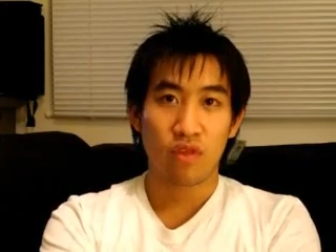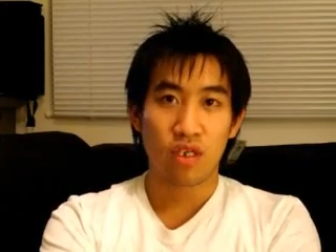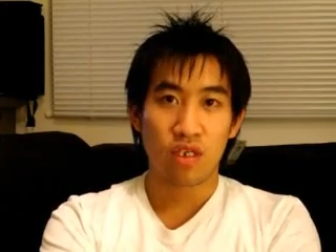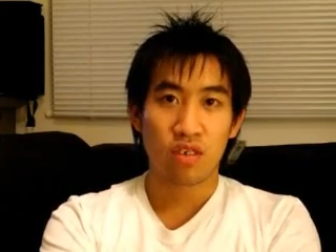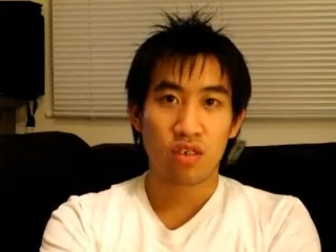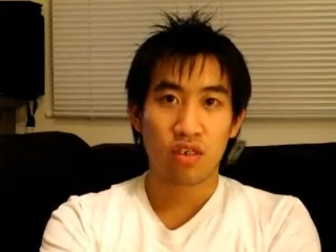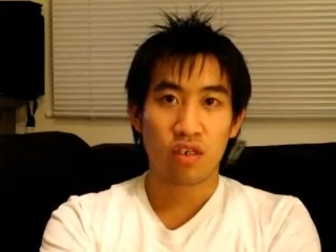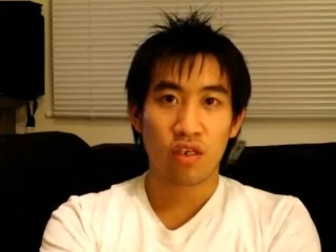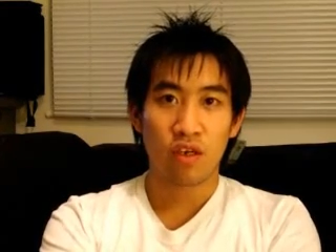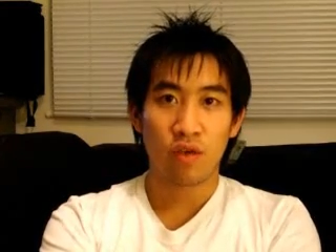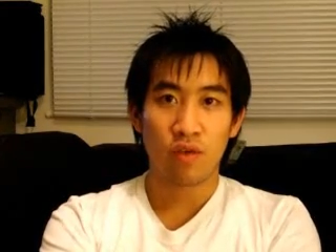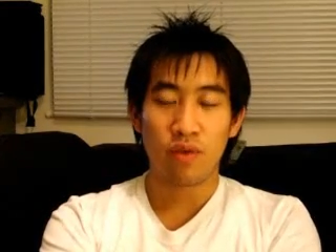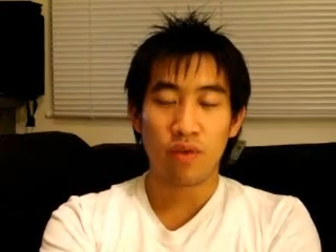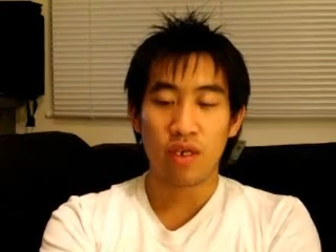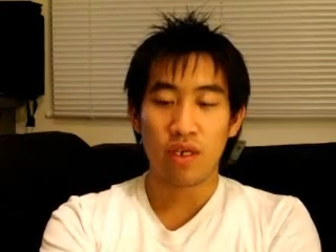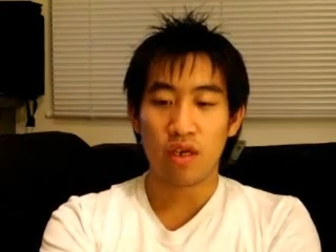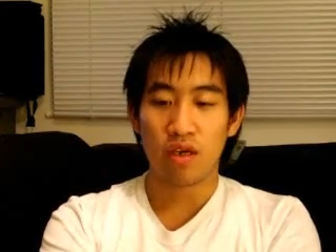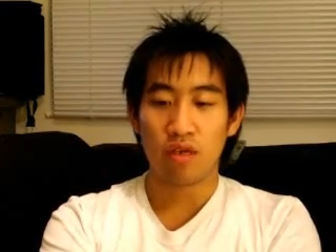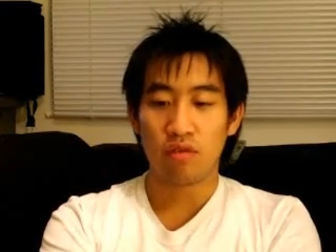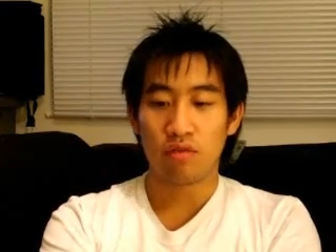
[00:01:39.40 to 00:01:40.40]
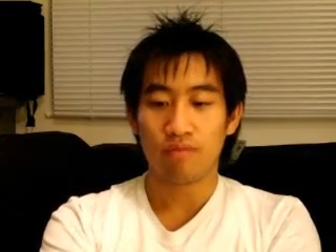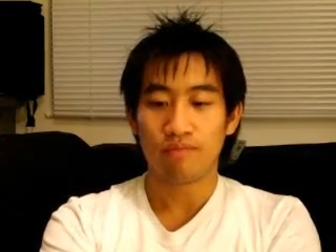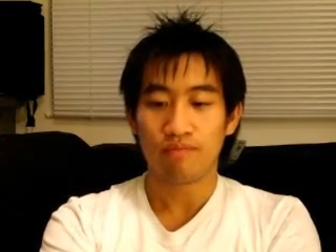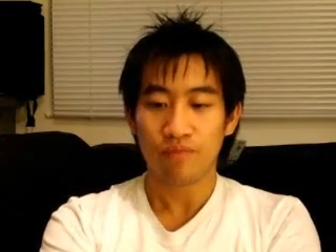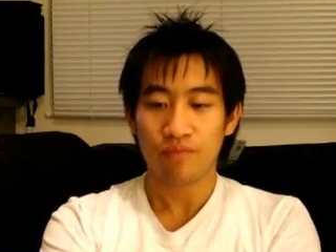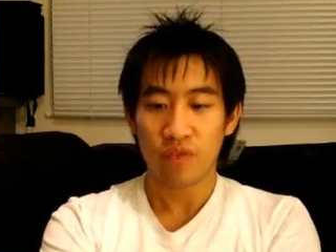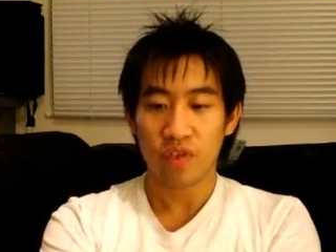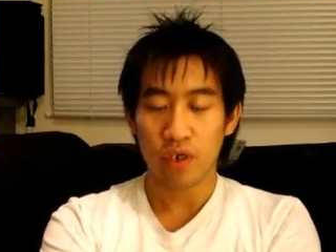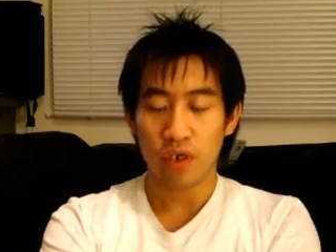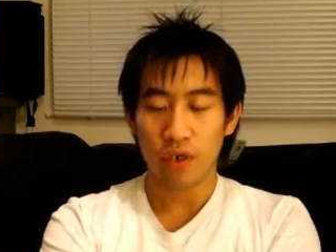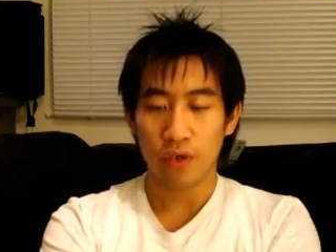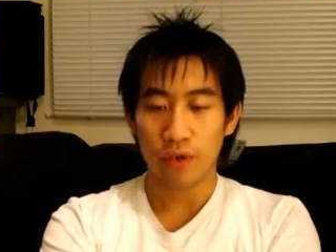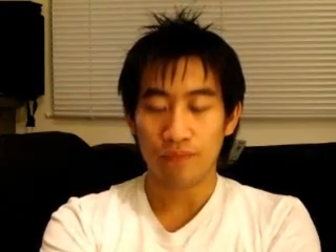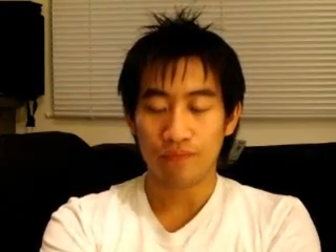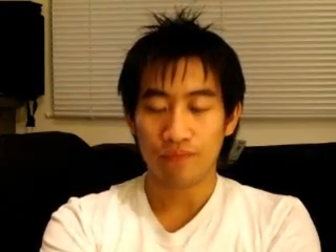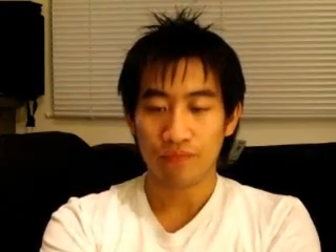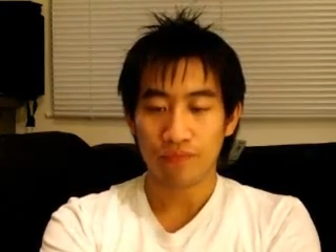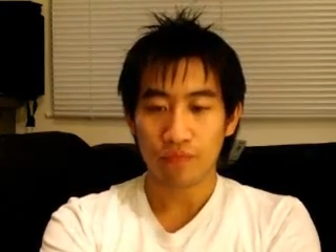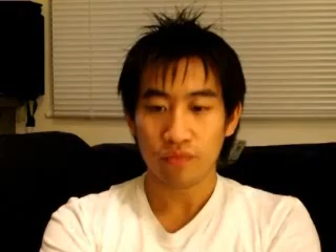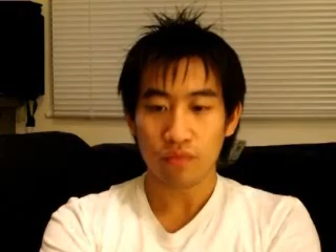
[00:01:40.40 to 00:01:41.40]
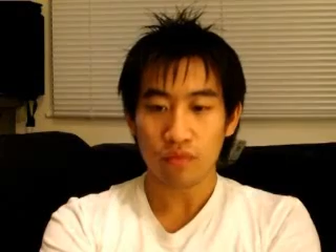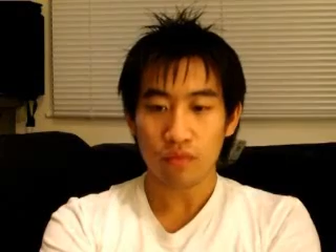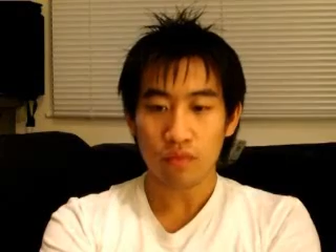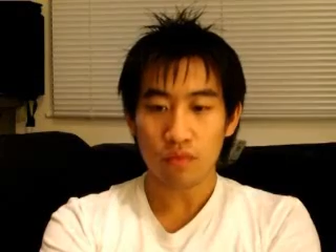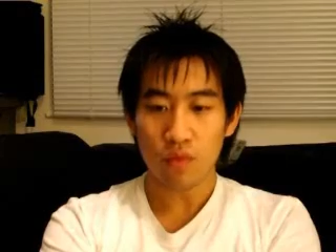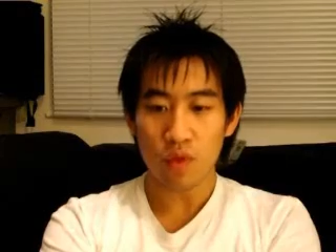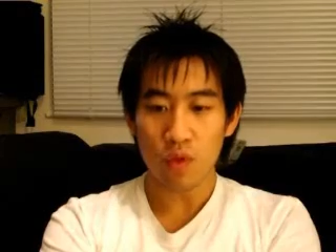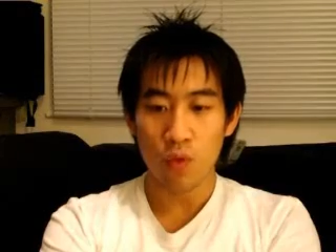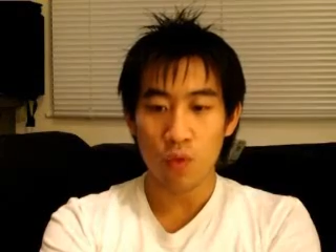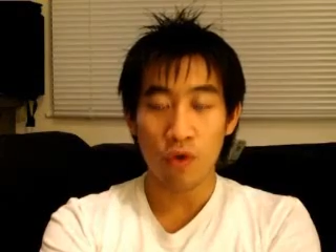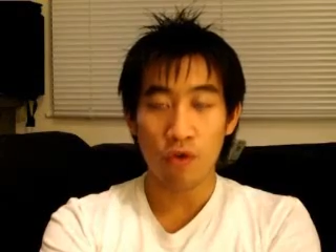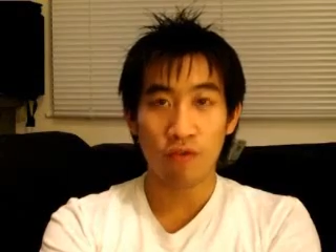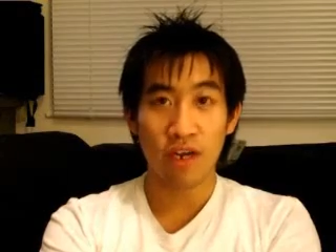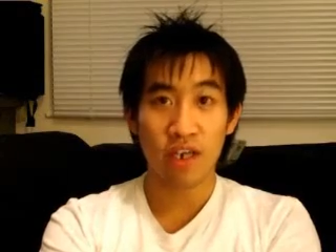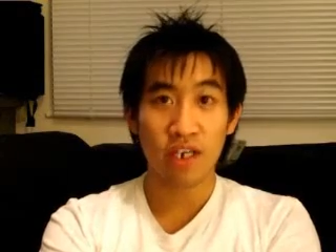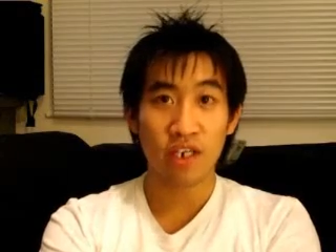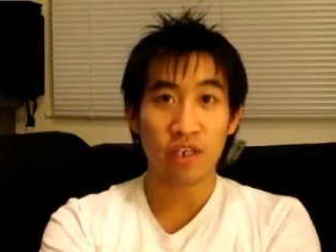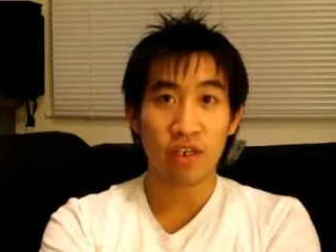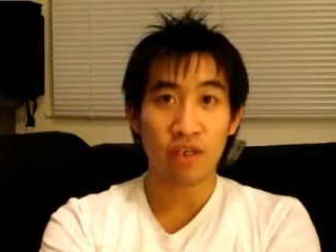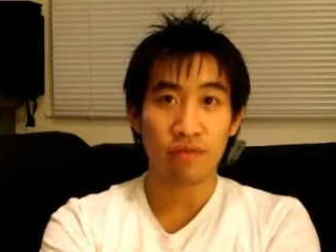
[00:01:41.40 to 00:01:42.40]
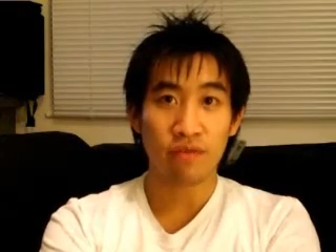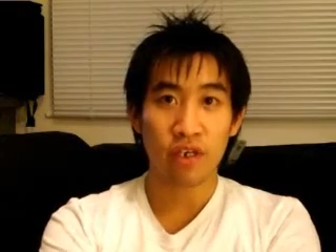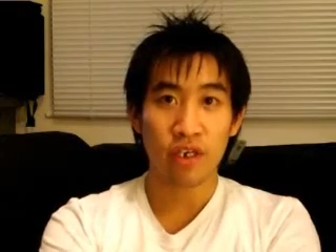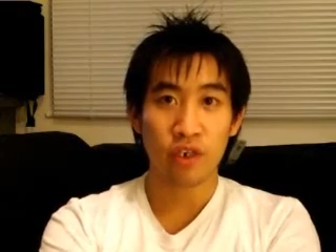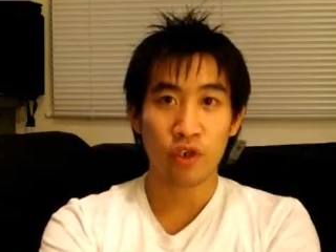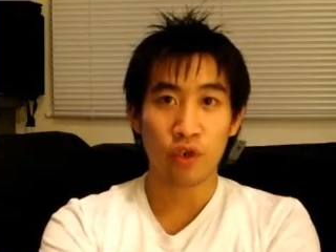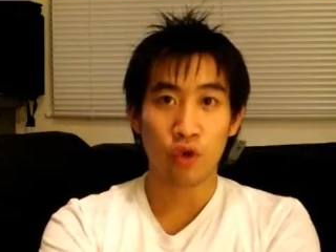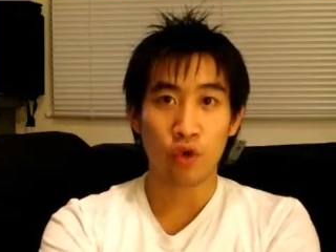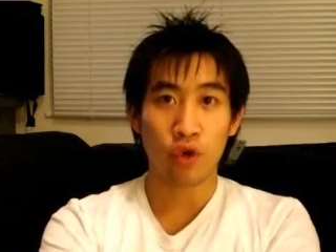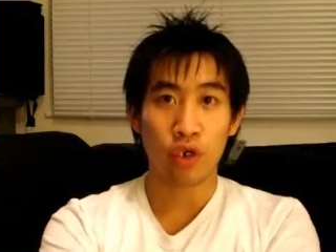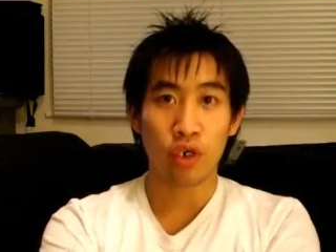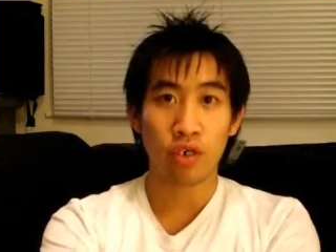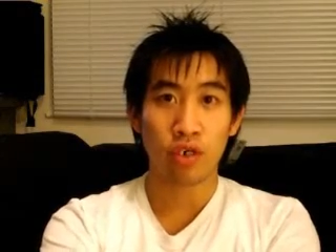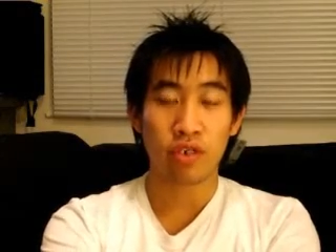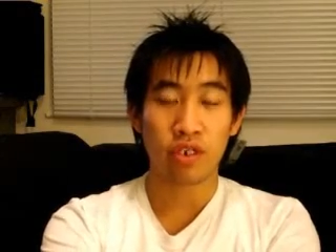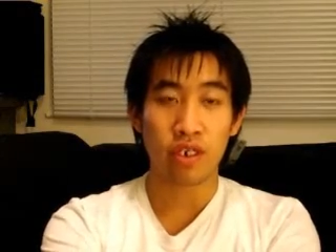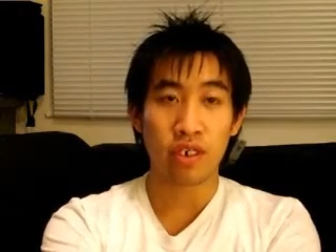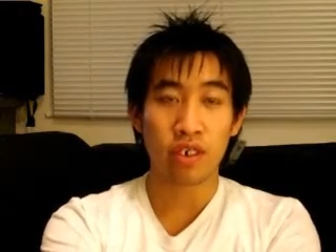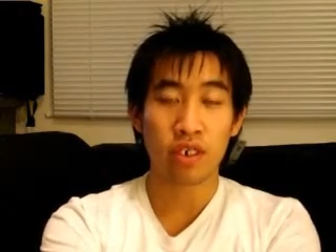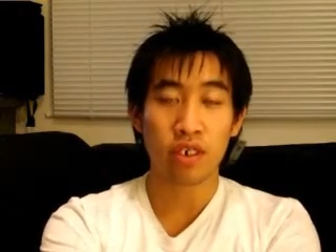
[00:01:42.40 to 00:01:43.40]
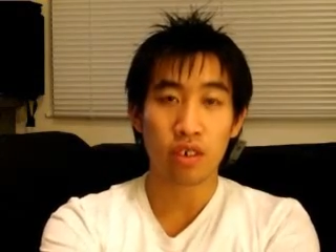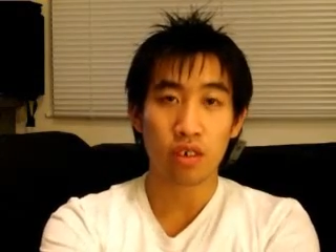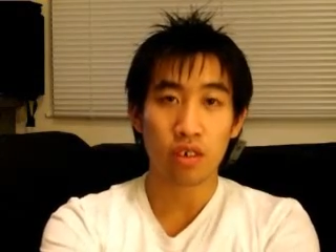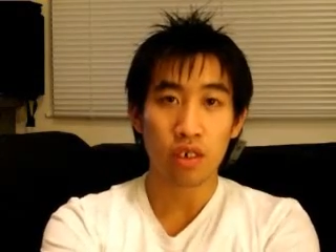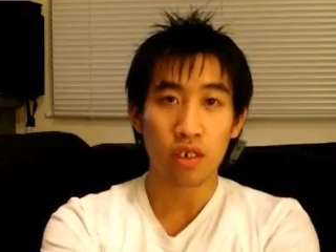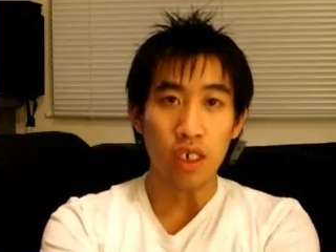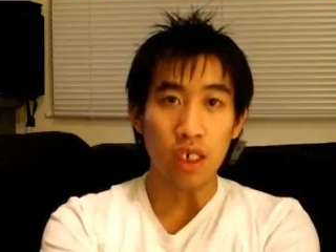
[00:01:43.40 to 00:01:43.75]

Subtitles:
this could be done. So we arranged it very short notice.